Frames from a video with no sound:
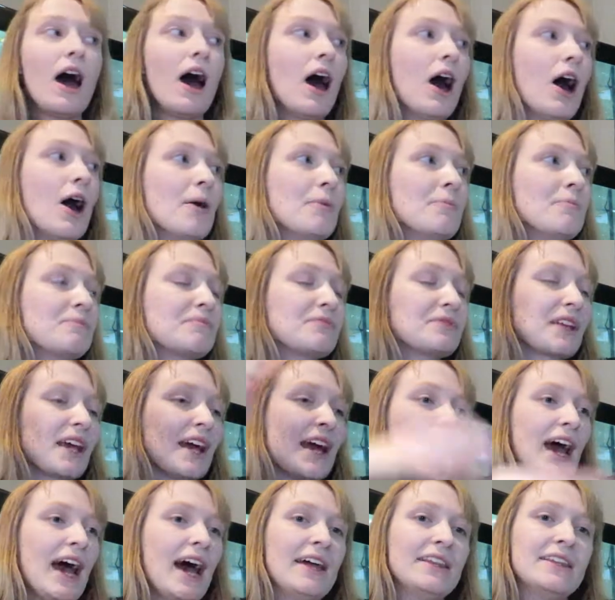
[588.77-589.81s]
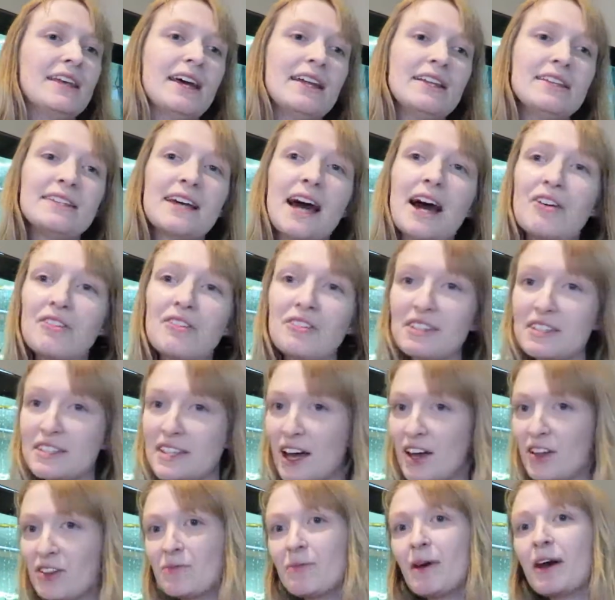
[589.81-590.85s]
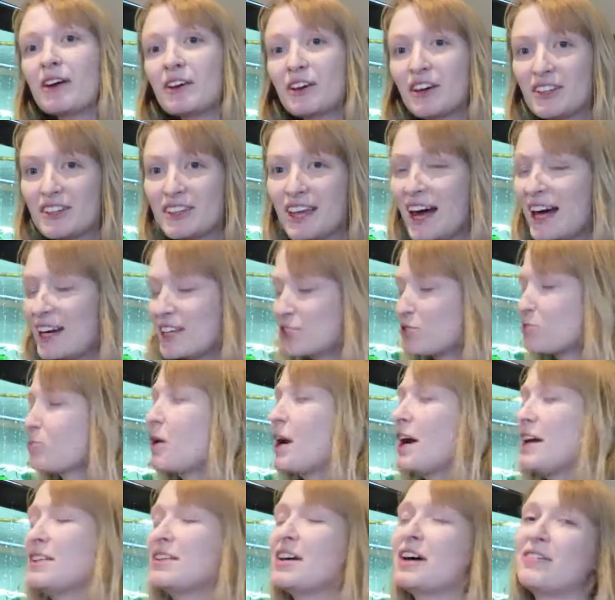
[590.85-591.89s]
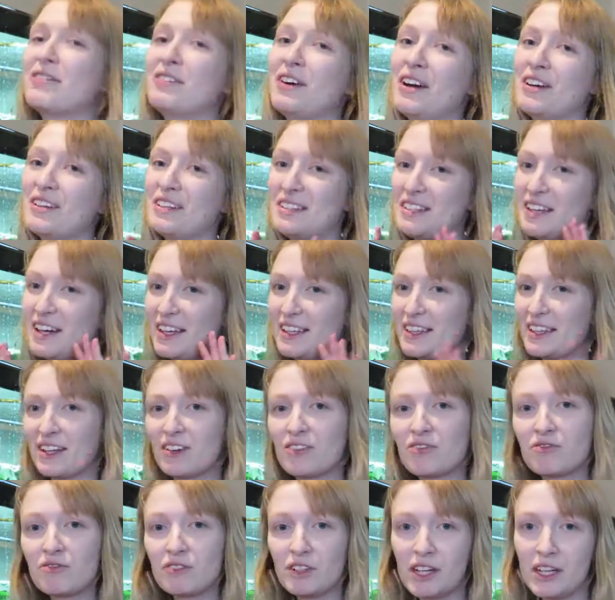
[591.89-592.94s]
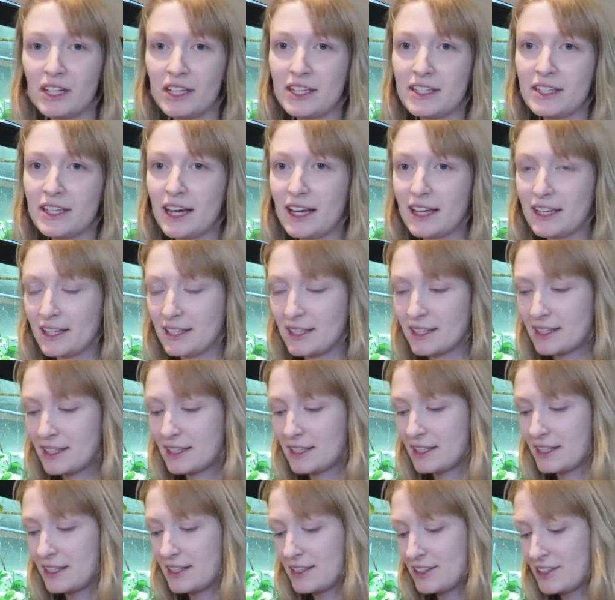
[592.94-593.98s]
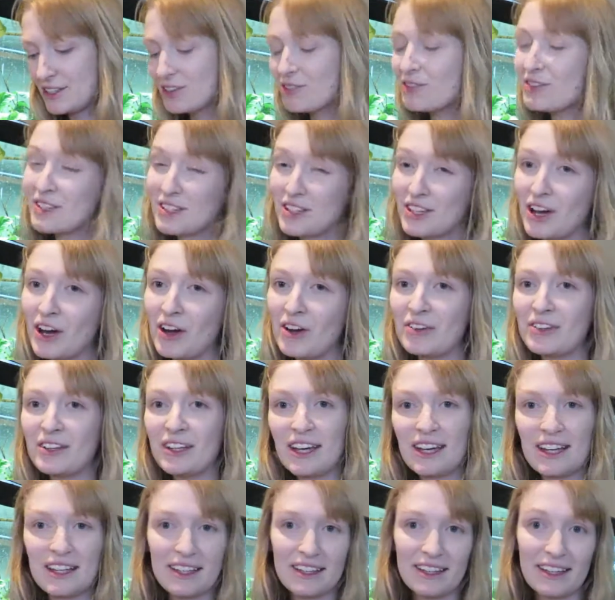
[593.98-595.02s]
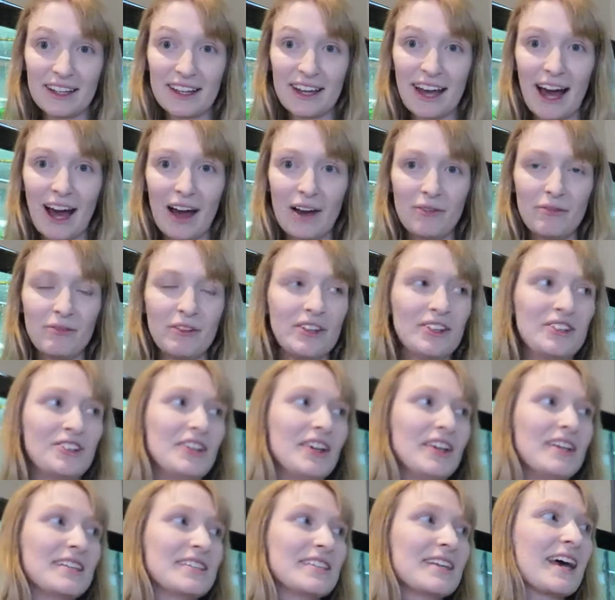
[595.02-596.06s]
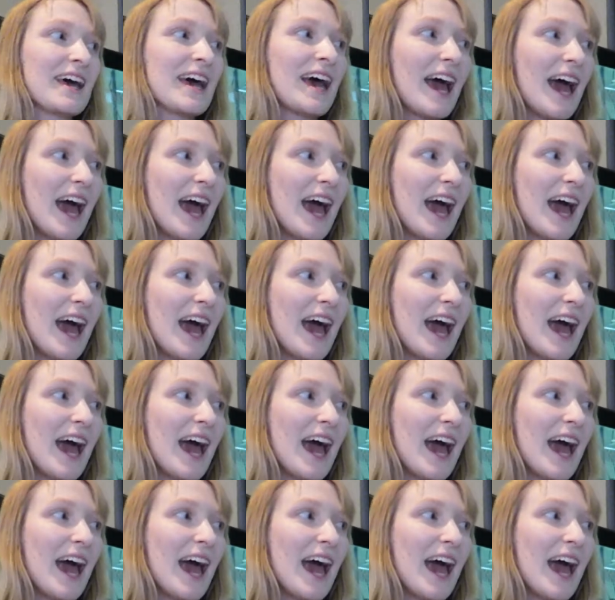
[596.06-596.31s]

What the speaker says: And then down South America, that's where diversity, I think, really takes to its own in catfishes.